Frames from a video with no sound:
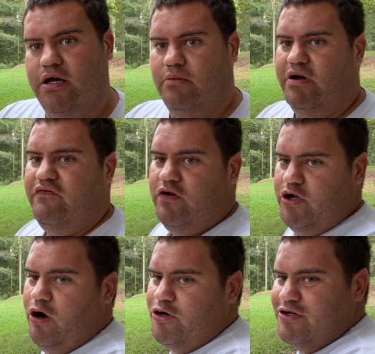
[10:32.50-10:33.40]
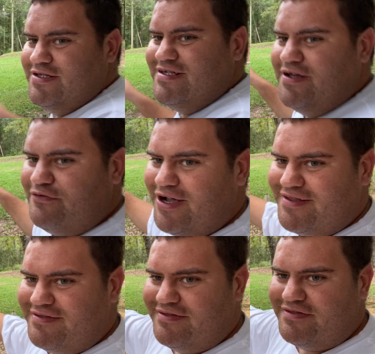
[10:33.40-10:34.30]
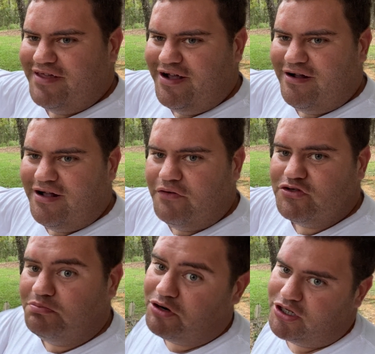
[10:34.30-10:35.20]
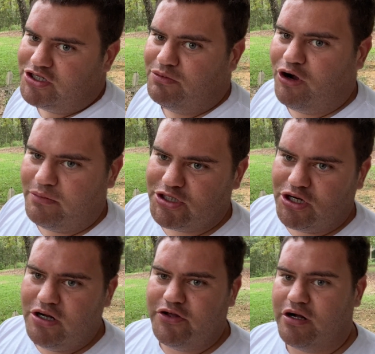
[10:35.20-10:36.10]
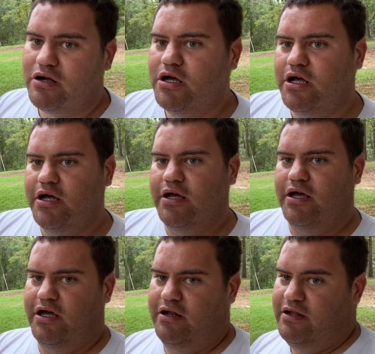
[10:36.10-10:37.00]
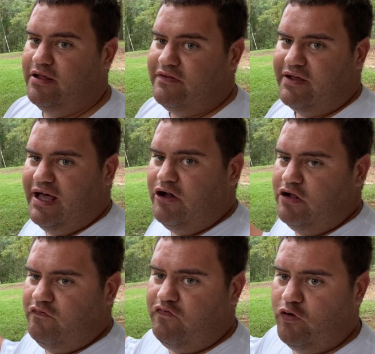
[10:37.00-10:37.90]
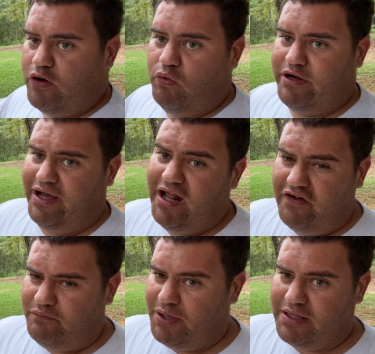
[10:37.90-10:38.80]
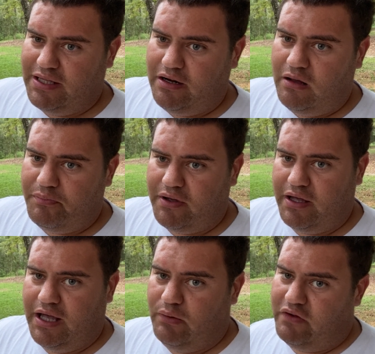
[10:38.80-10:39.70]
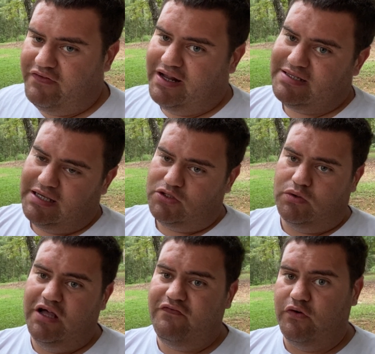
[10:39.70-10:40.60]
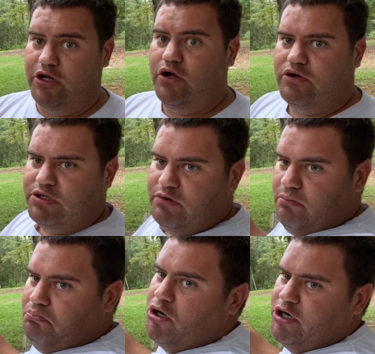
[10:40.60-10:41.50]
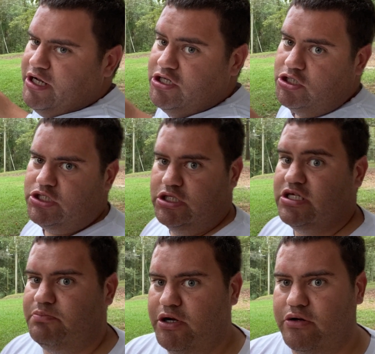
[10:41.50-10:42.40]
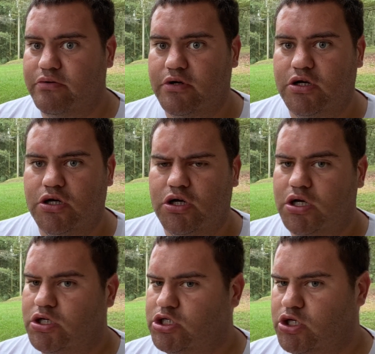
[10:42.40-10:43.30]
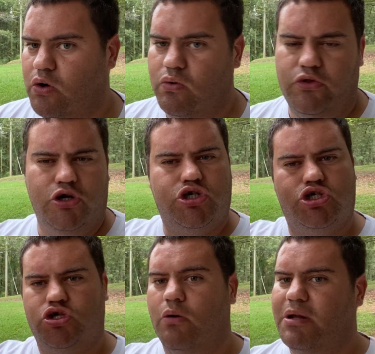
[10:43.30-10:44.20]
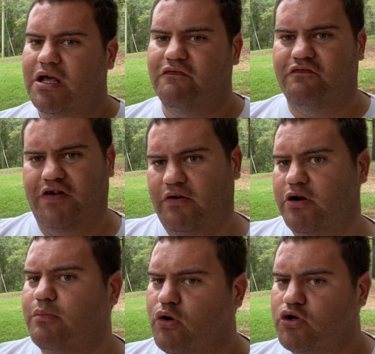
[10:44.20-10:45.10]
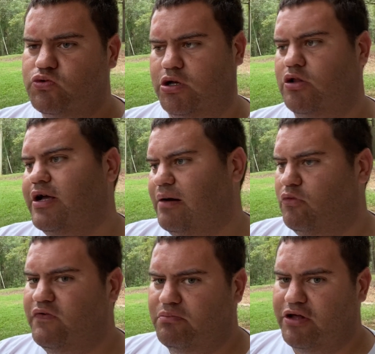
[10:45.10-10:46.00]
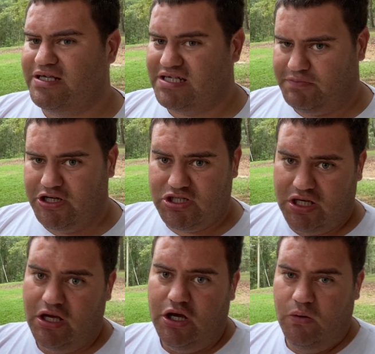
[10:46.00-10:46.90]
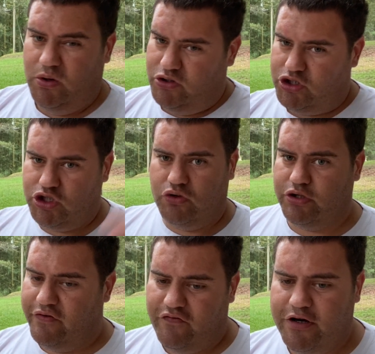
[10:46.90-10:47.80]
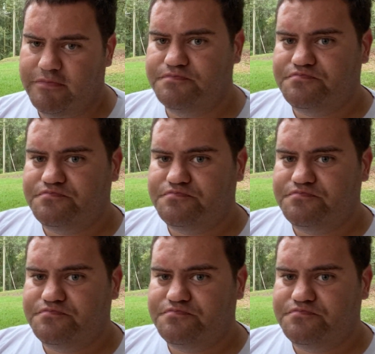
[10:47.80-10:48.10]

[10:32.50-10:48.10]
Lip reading: in my front yard. You can see right there, I was burning some garbage earlier, and the county in Florida would not have picked that up. I would have had to take it to a landfill, and here I was able to burn it and it just disappeared. So there's so many variables when you look at moving places, especially when they're so different,